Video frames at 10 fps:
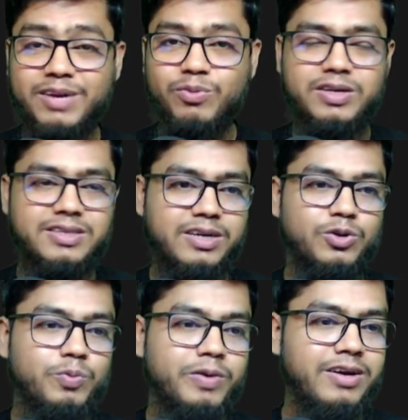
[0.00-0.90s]
was the
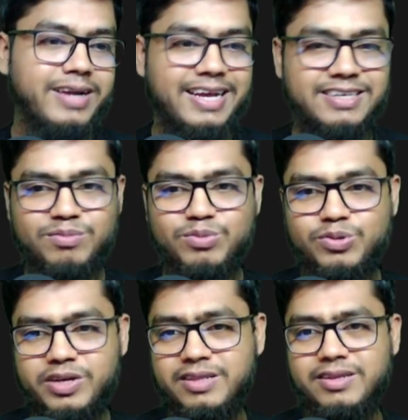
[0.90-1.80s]
Copilot as in
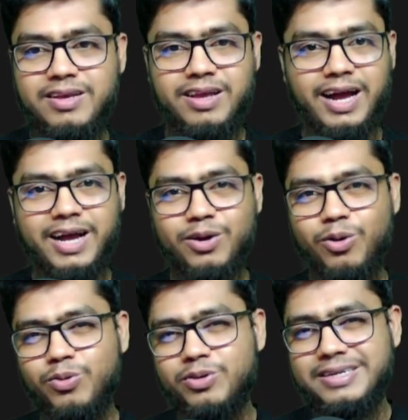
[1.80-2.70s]
mode, and I
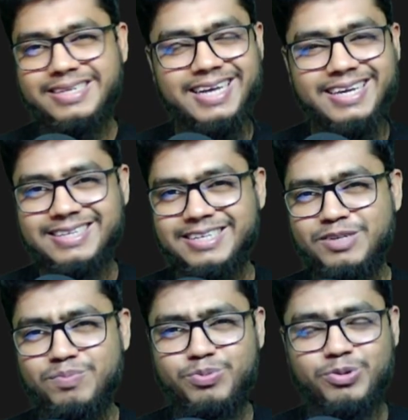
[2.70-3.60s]
already
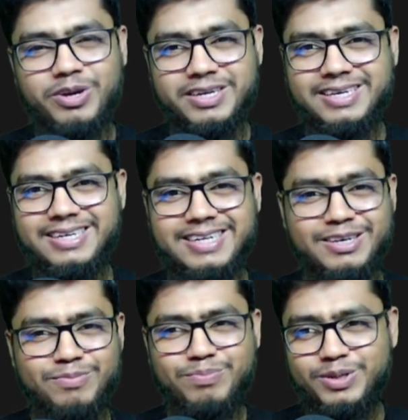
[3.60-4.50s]
tested, break it
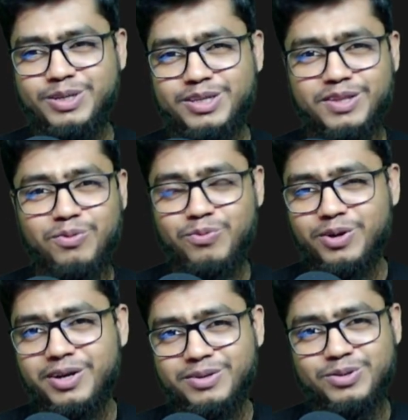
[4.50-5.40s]
and build
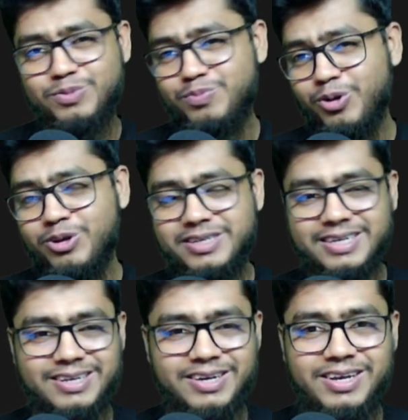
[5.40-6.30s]
the
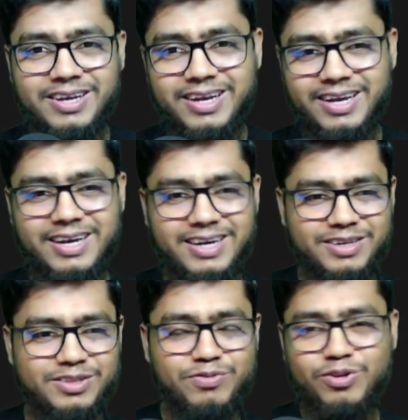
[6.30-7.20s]
project.
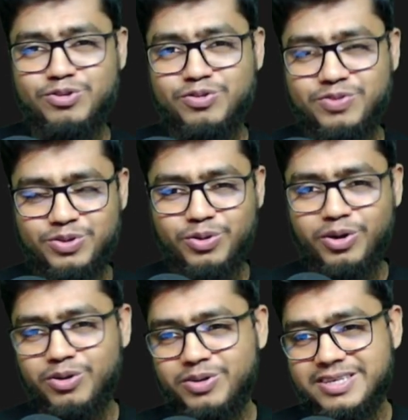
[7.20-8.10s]
The front of you
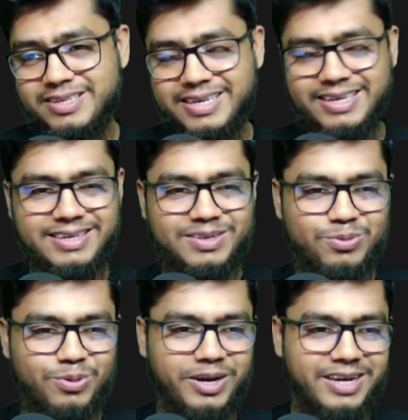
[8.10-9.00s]
already see
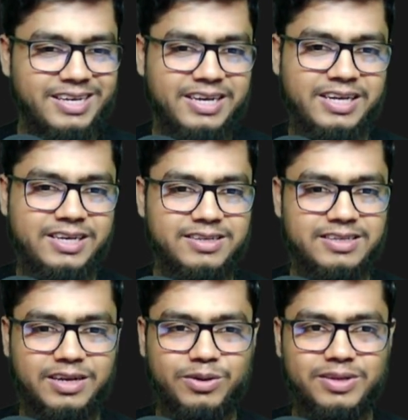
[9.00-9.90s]
it, right?
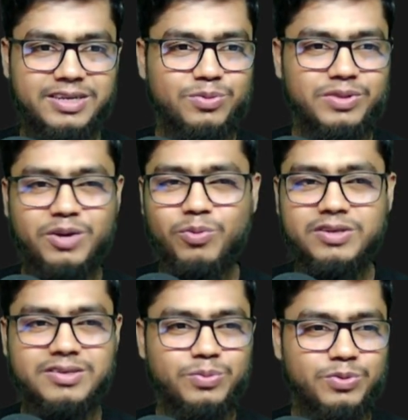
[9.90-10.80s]
So that
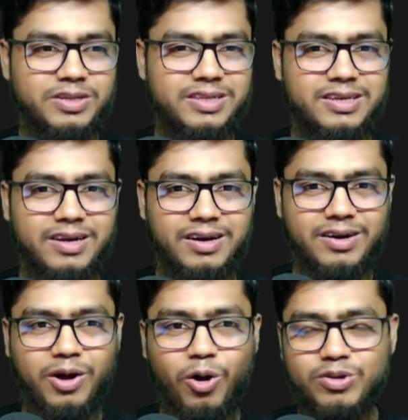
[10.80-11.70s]
was a really
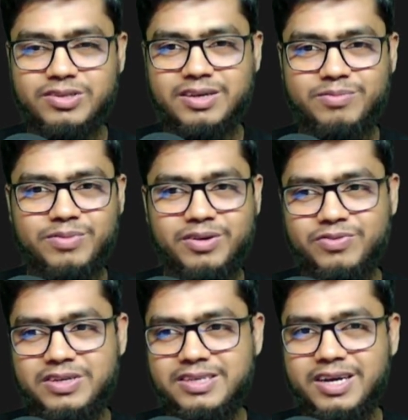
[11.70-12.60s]
awesome
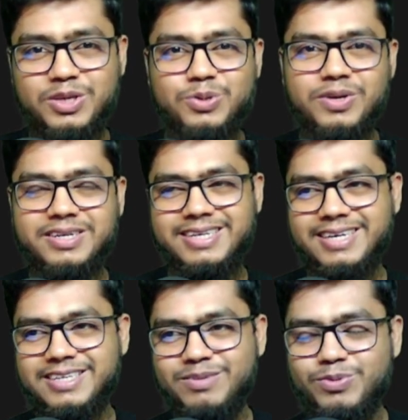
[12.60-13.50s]
feature. You can
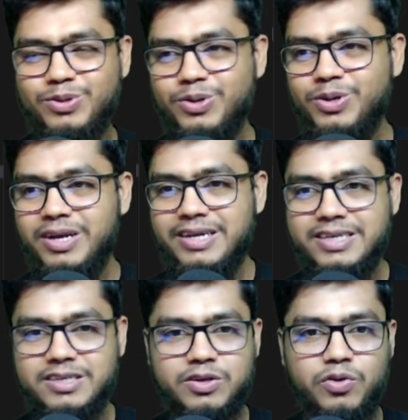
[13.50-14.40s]
test it, bro.
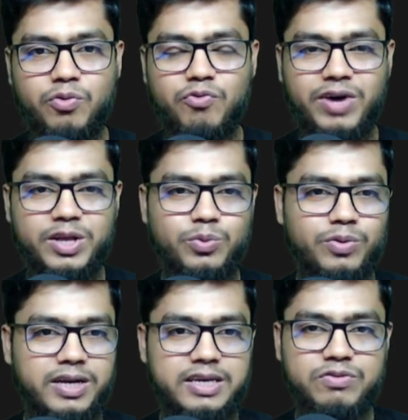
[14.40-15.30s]
So by the
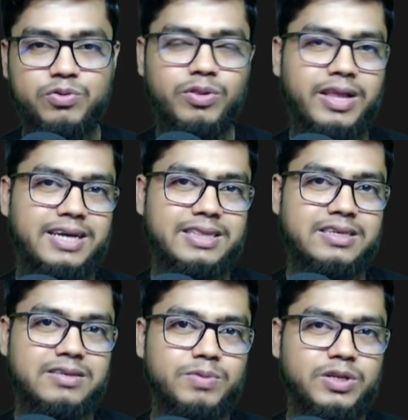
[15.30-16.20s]
way, if you like
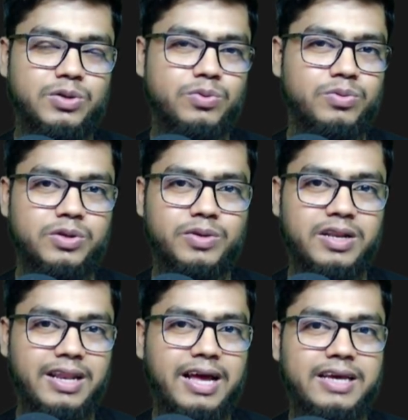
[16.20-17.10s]
this video, you
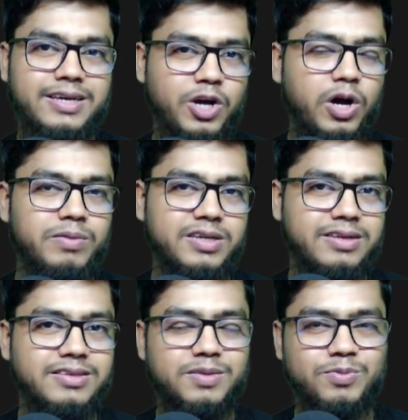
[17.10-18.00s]
can like, comment
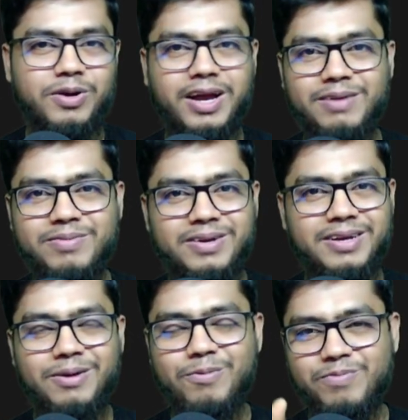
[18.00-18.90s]
and subscribe.
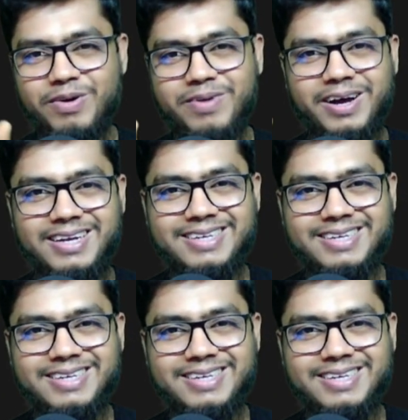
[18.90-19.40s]
Bye bye.